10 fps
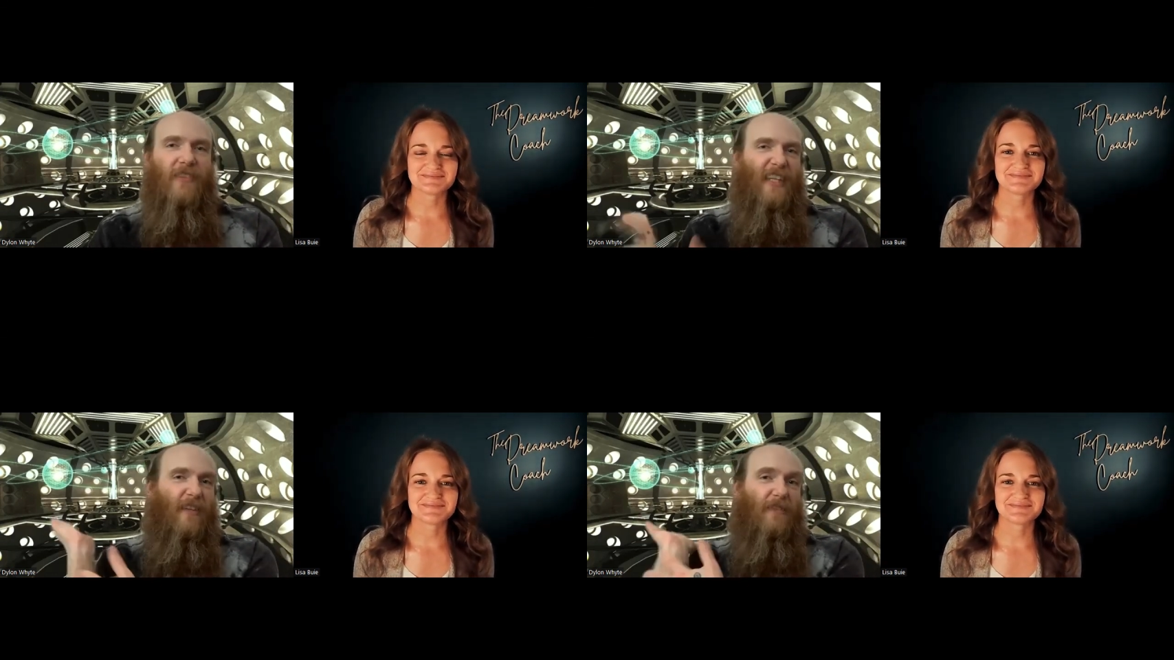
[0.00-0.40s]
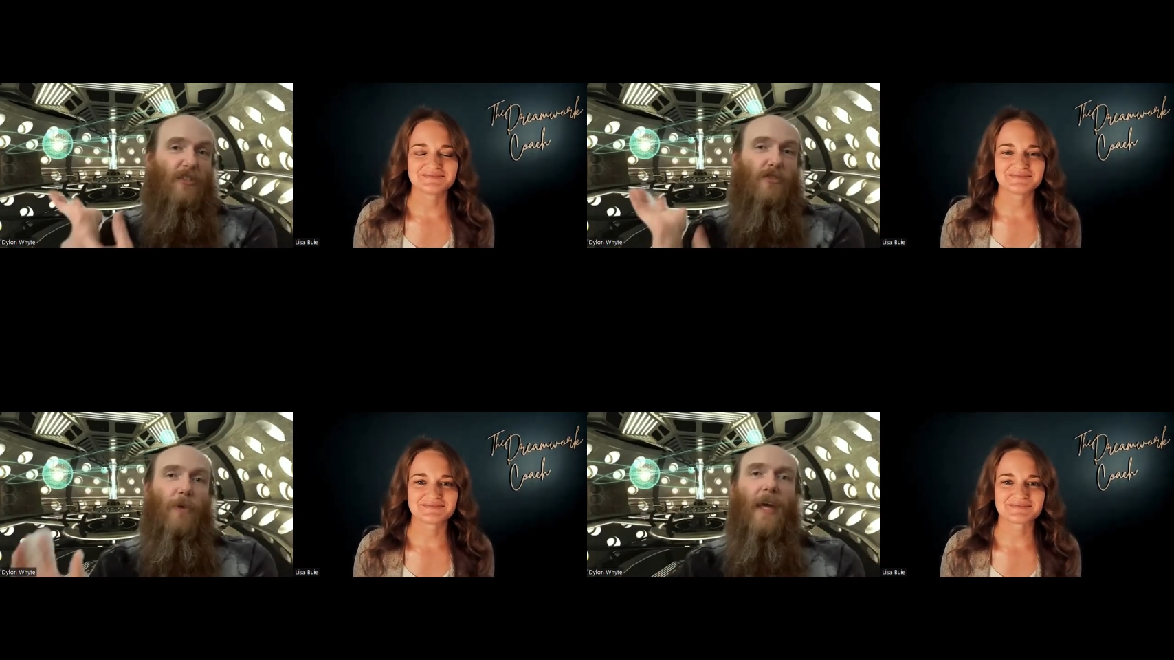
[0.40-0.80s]
Speaker 1: state of
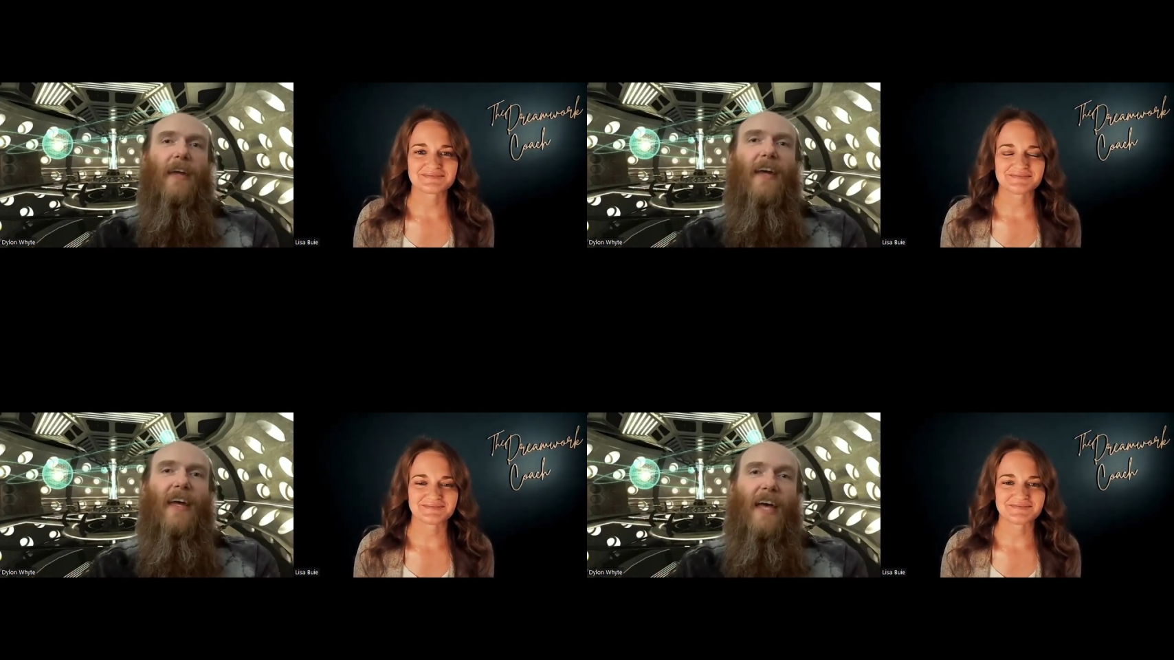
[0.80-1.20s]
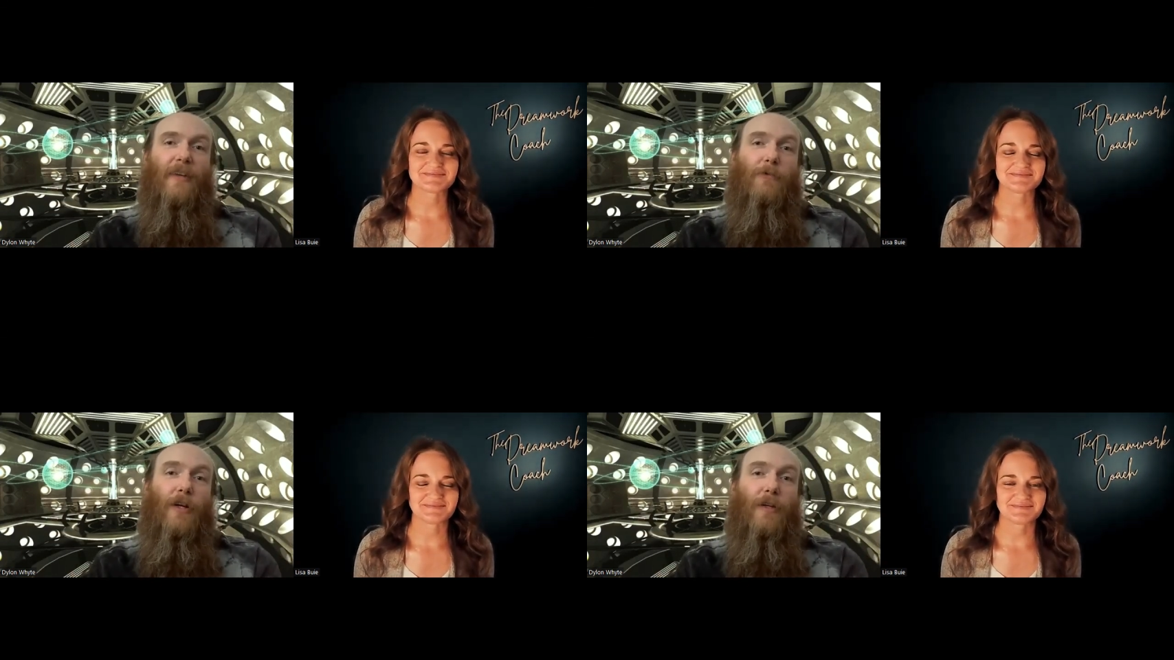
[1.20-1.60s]
disarray
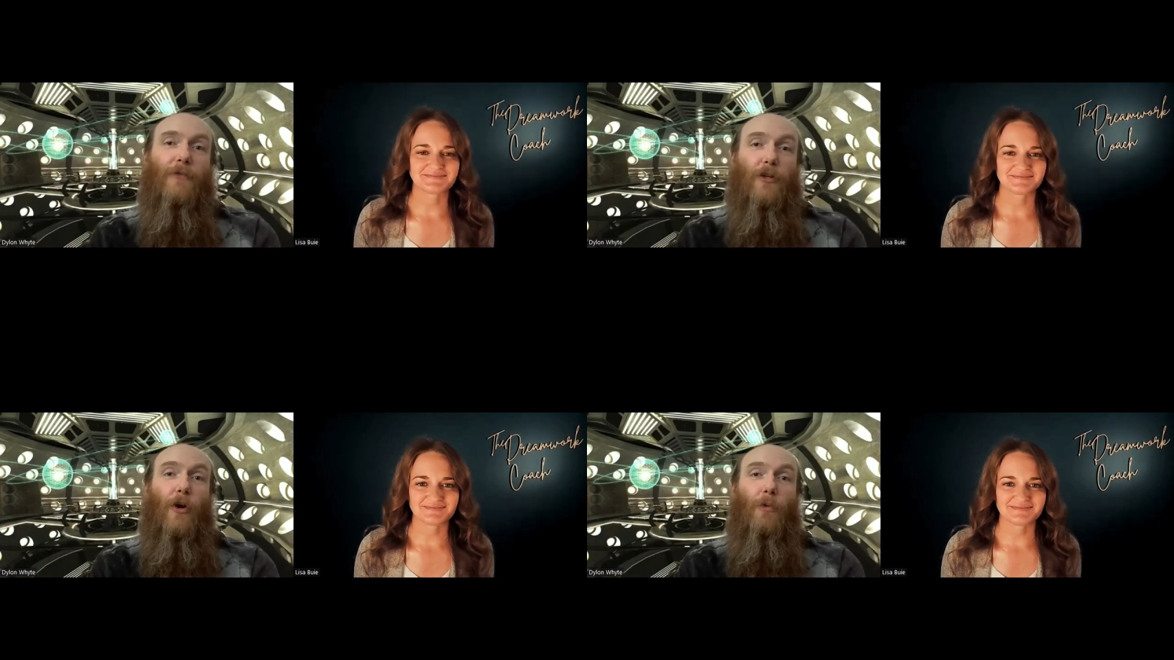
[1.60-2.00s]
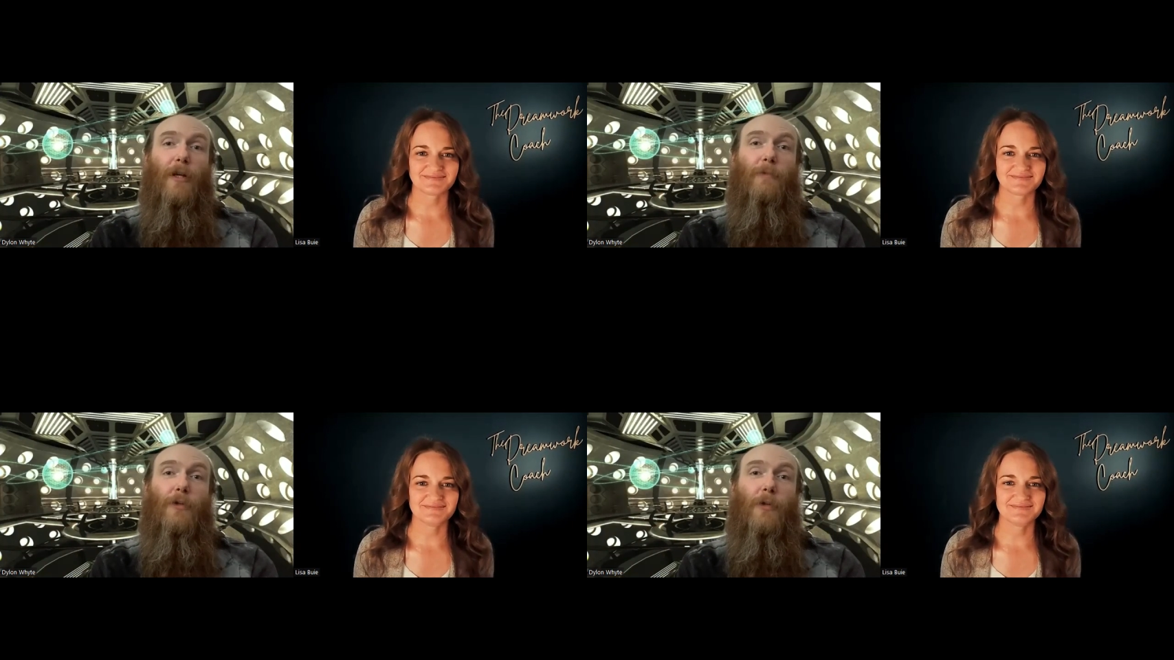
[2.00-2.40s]
as I'm trying to figure out
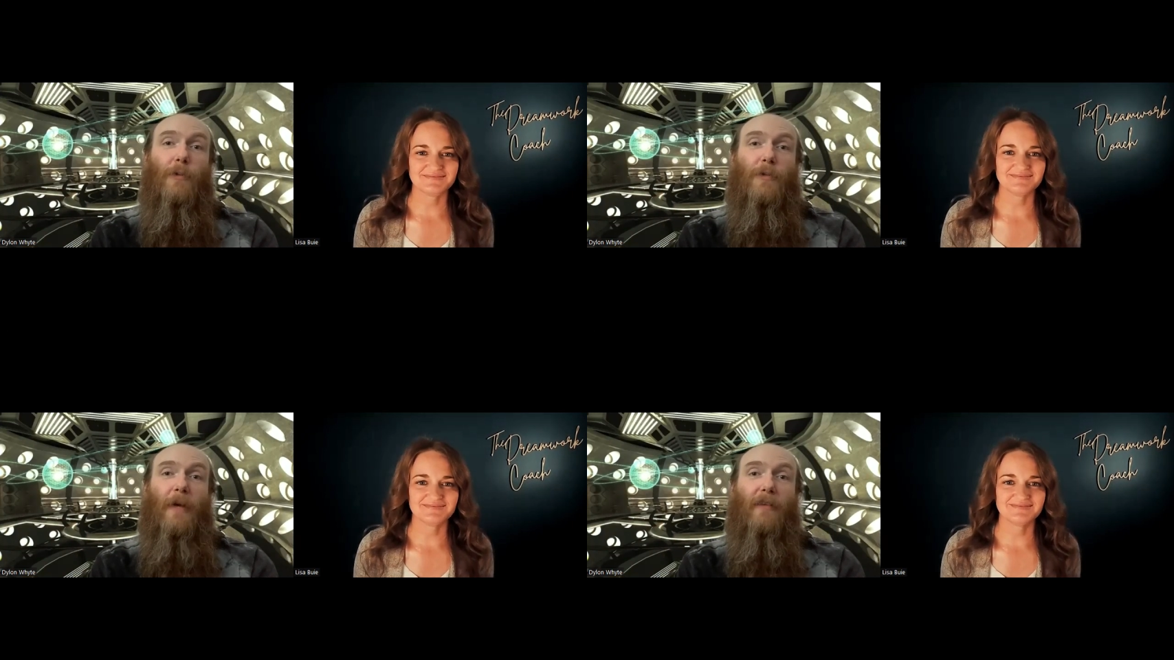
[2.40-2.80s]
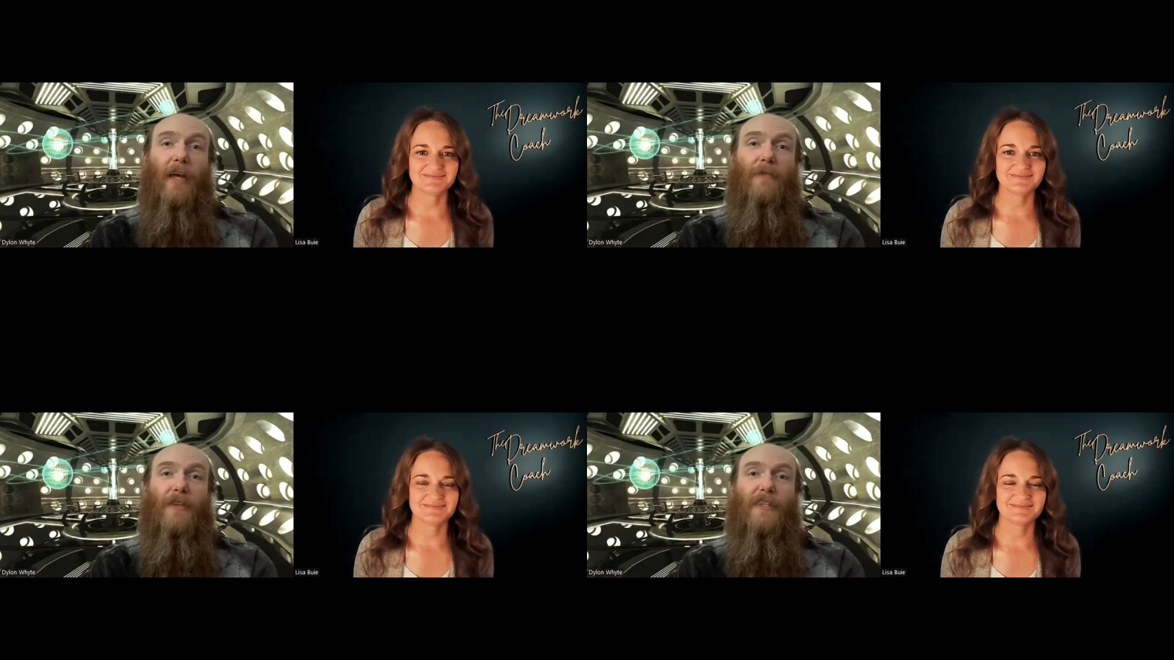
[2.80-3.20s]
what I'm doing with my
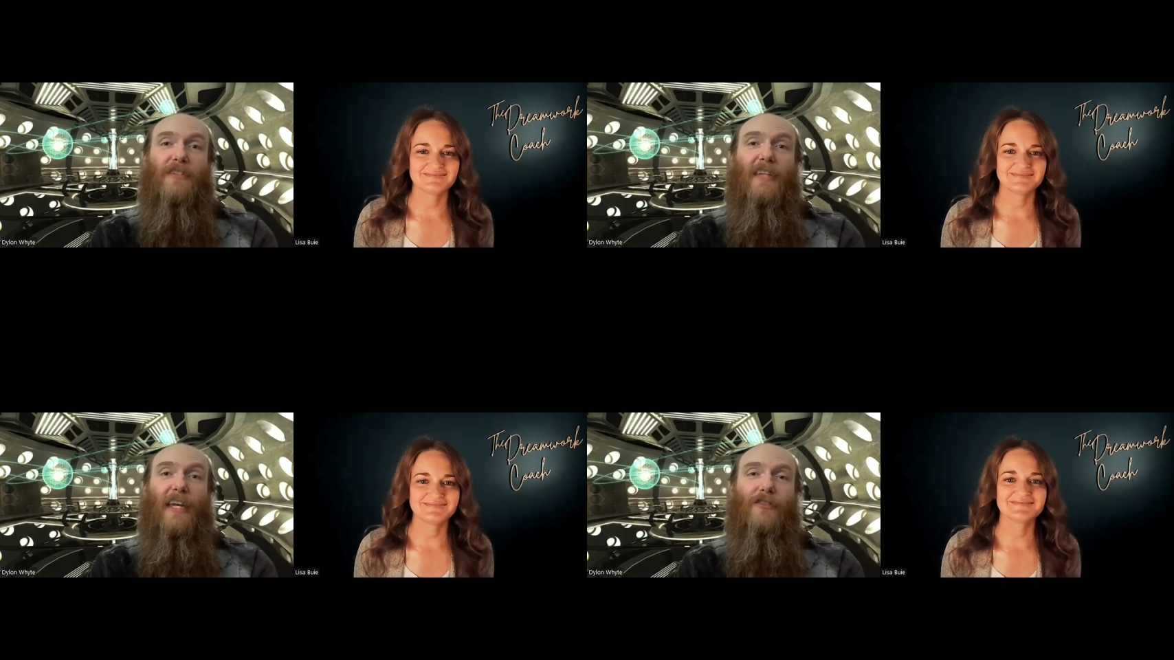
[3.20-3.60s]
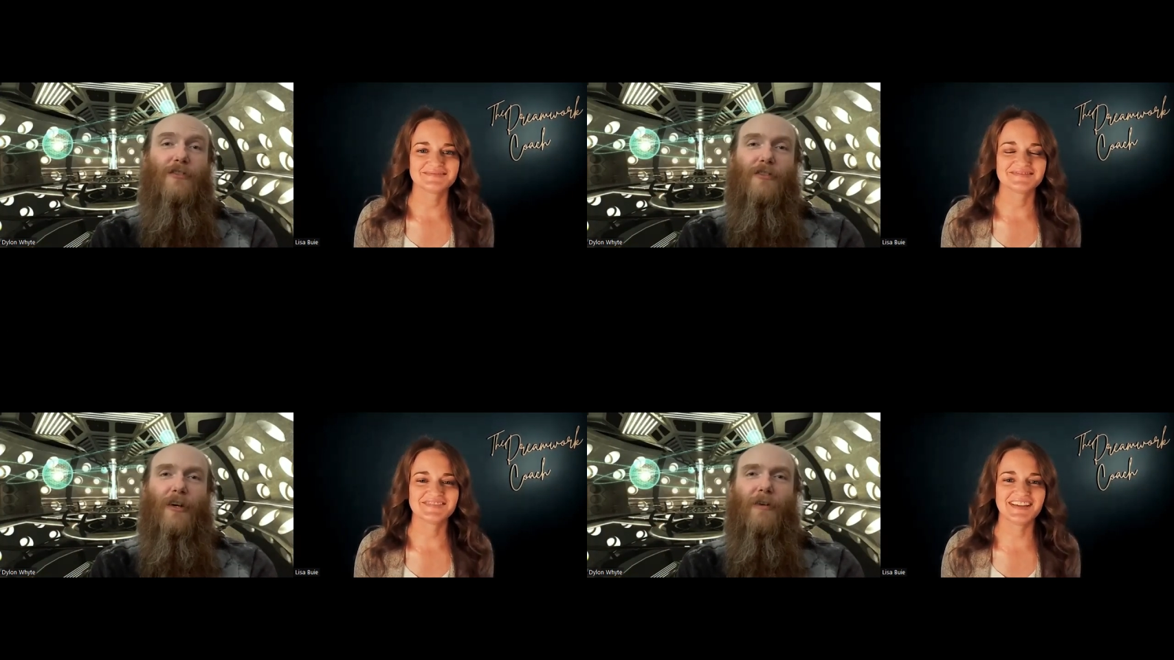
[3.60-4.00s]
life at this
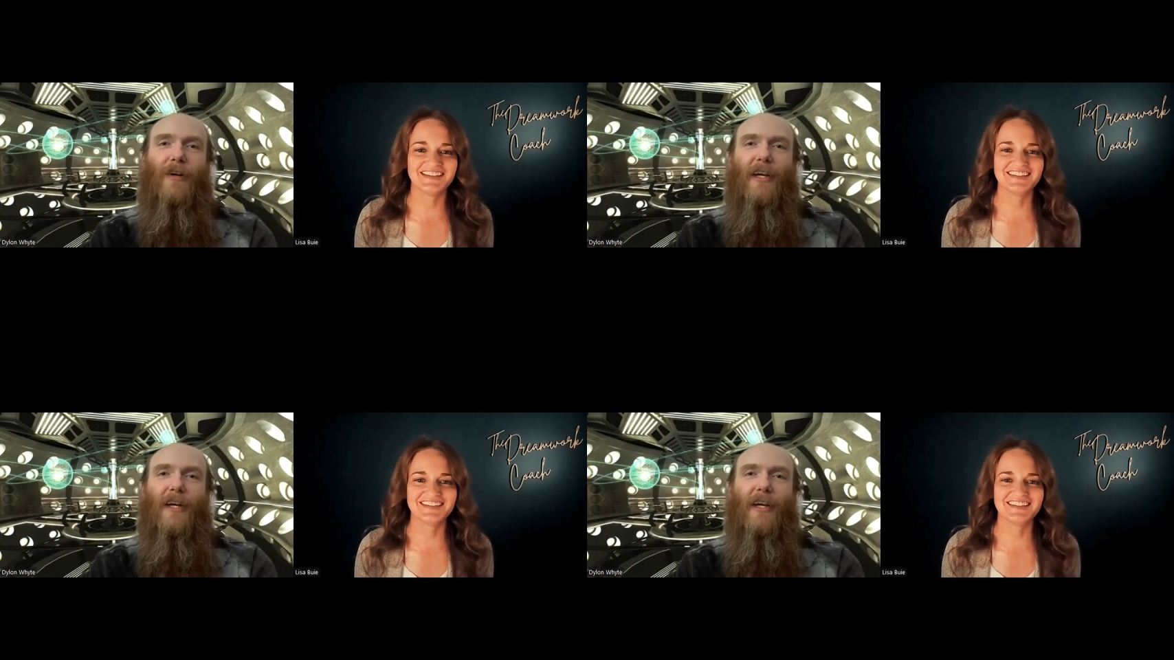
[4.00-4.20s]
stage. So